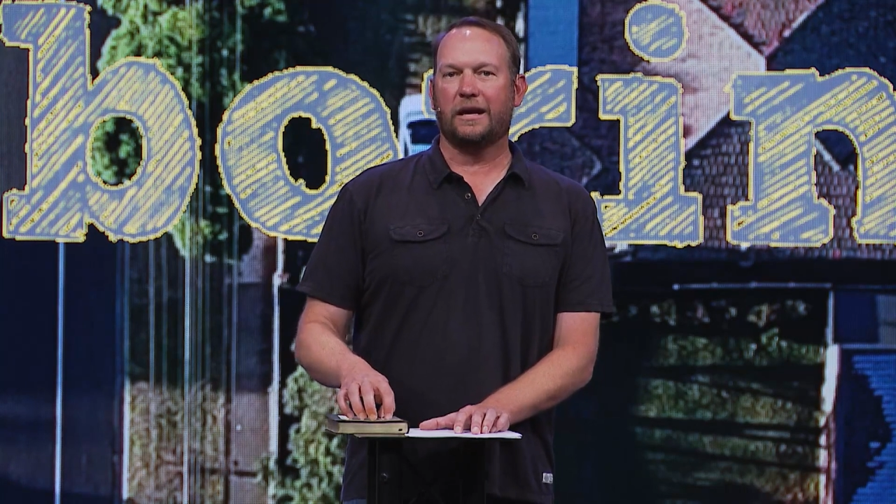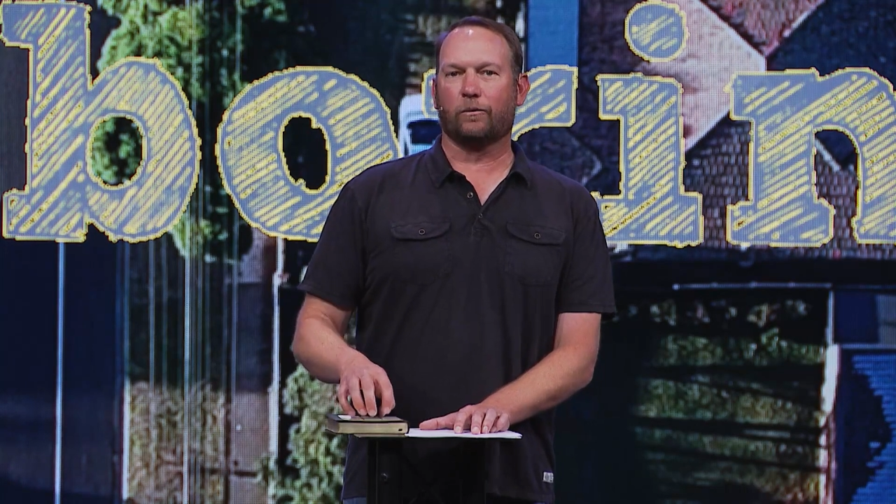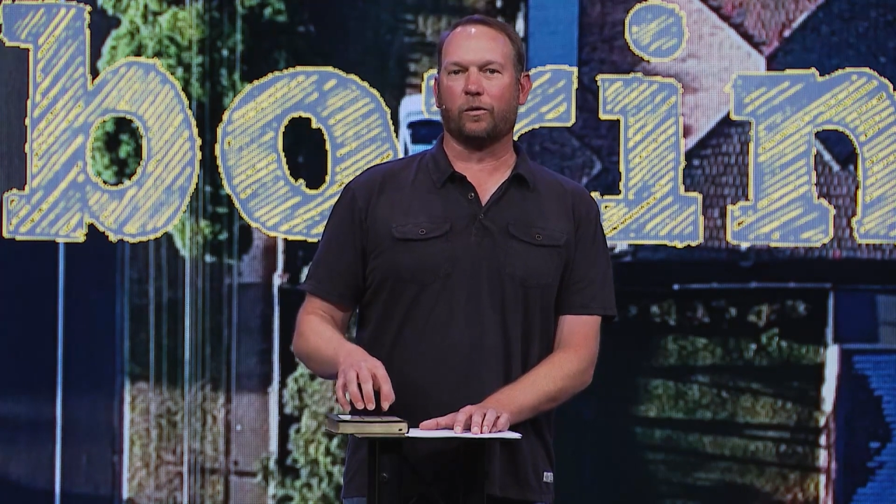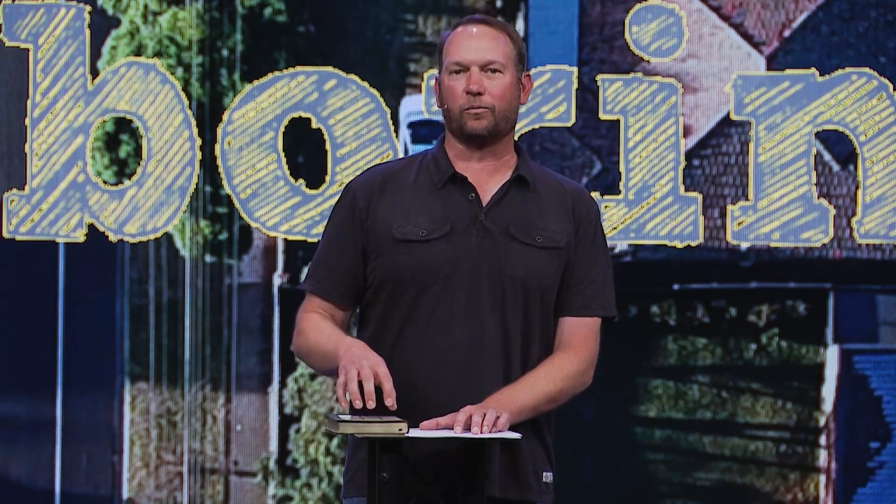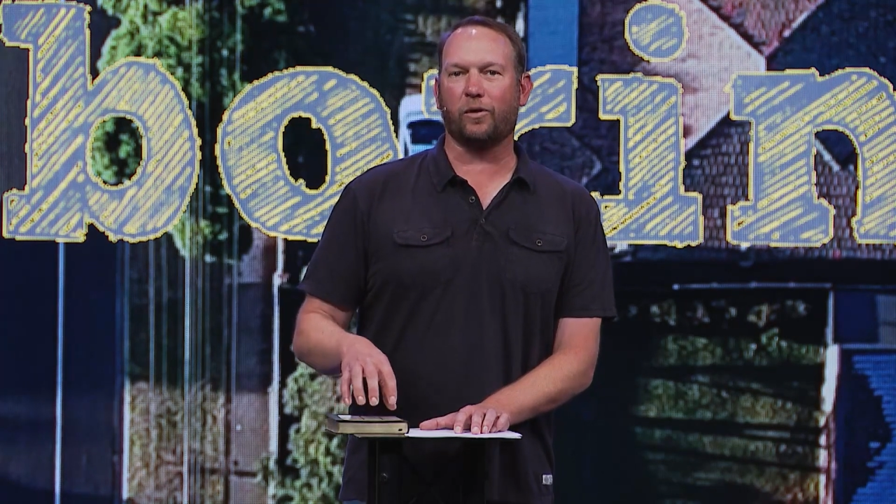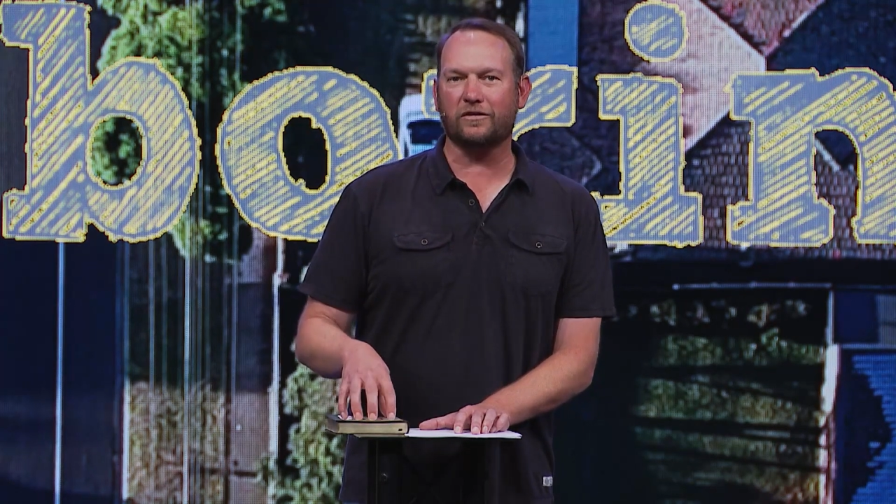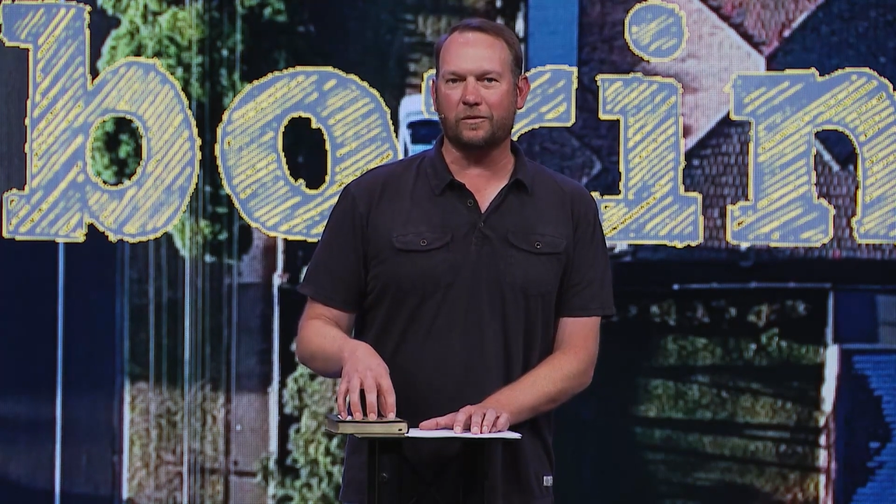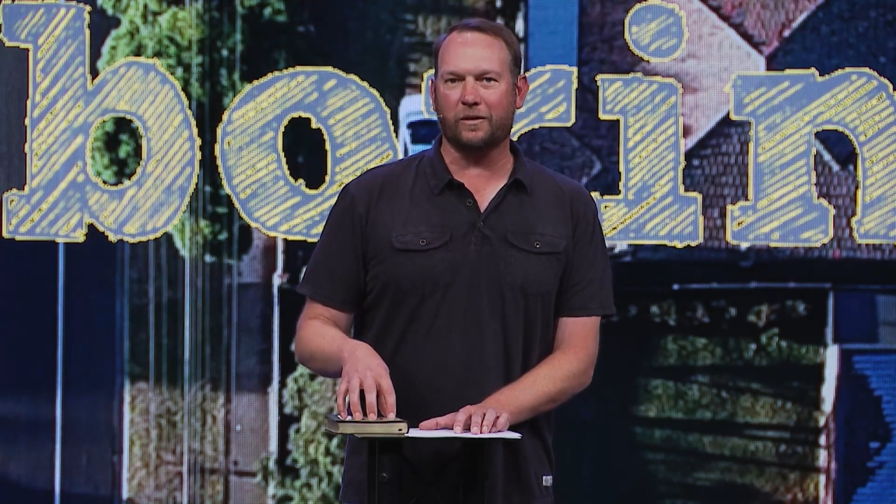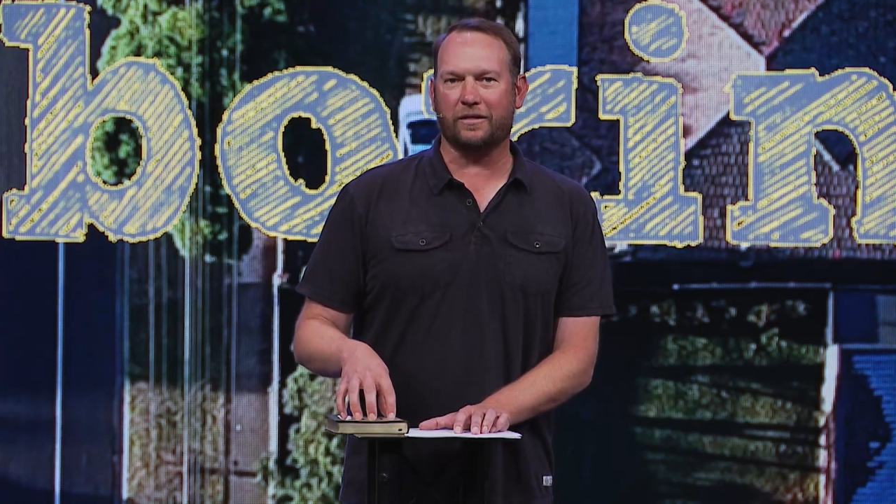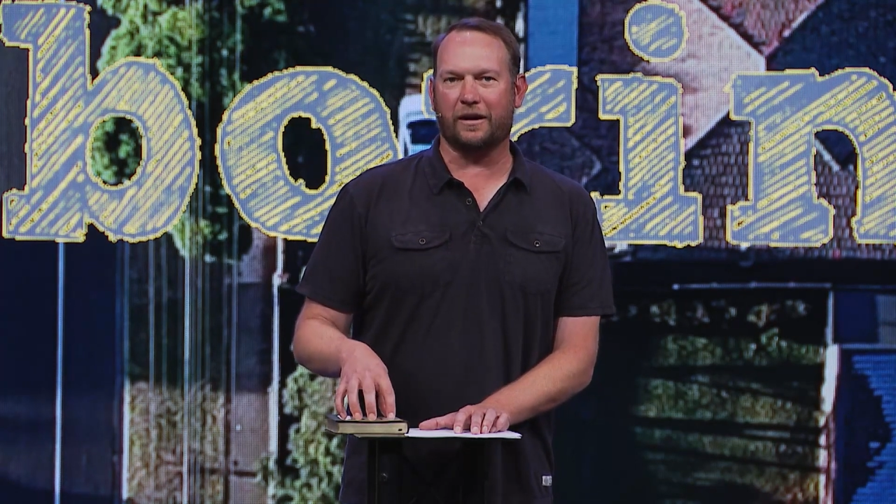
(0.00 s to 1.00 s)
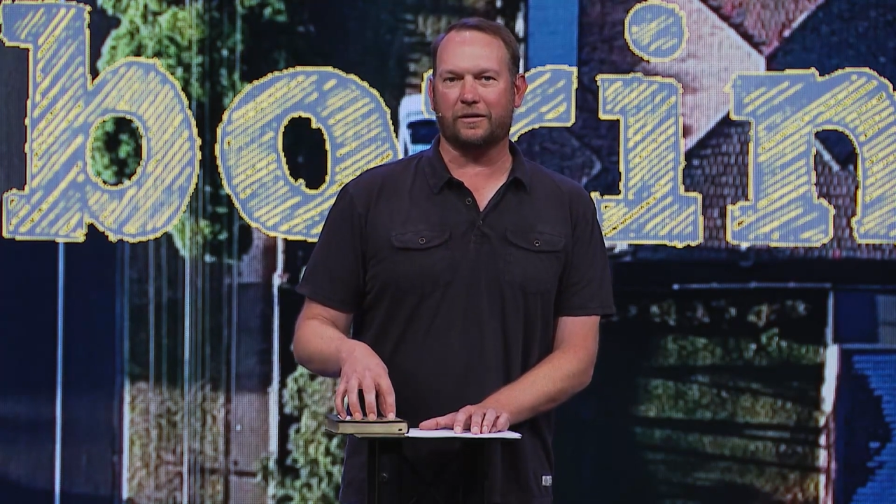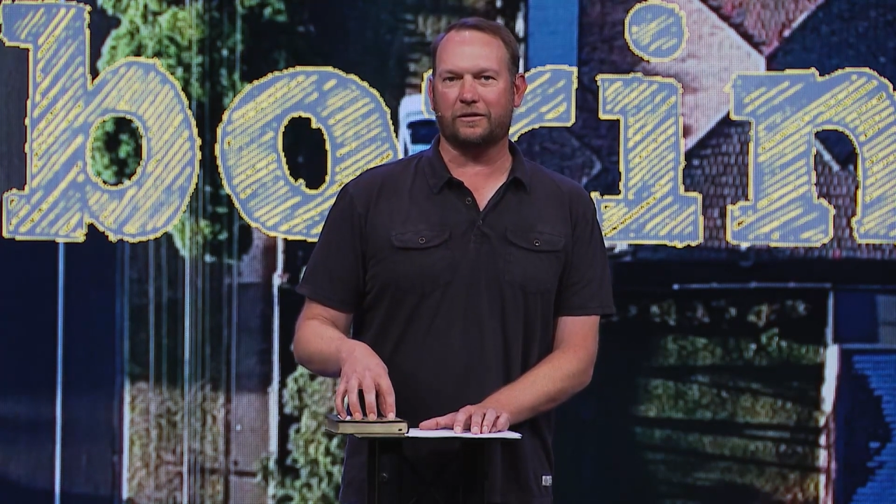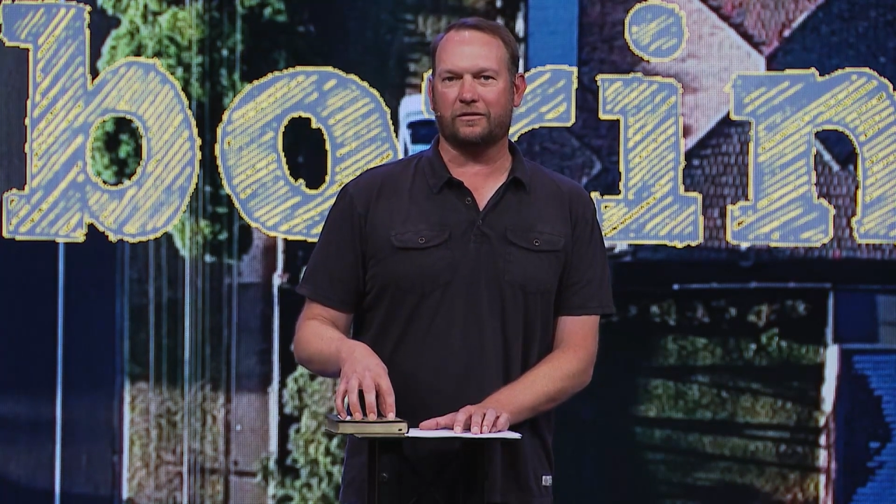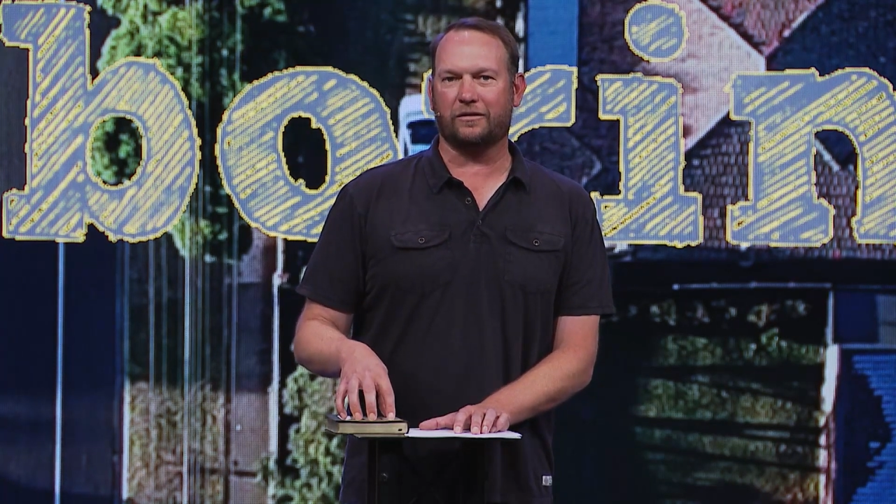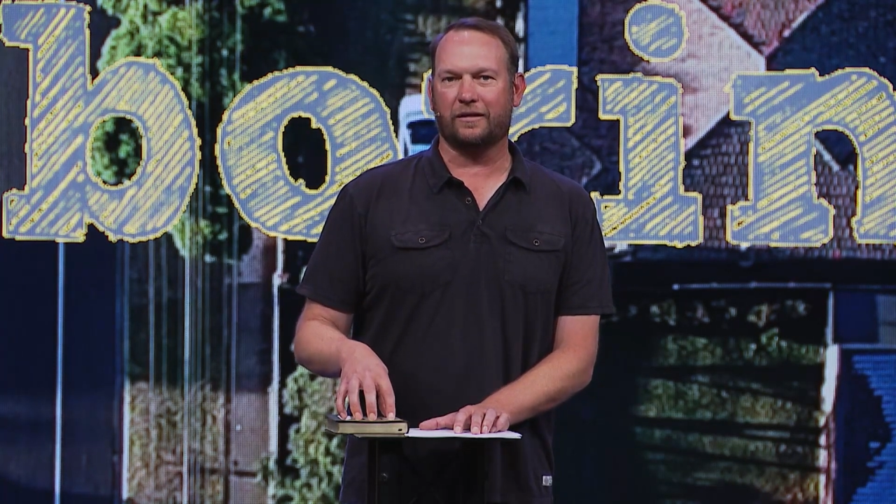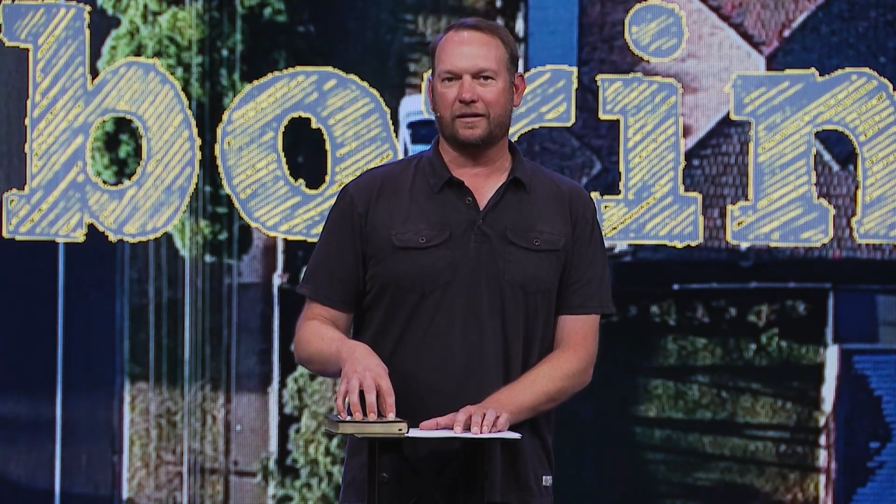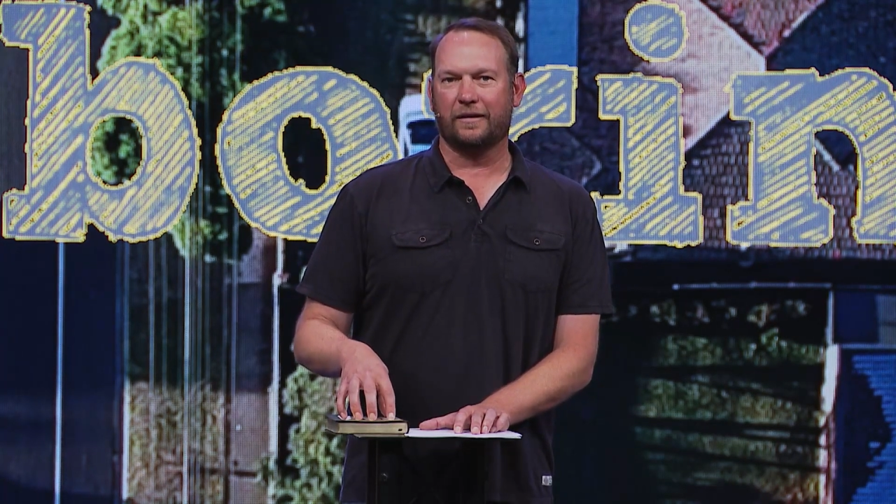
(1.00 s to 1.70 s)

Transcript: we're present with others,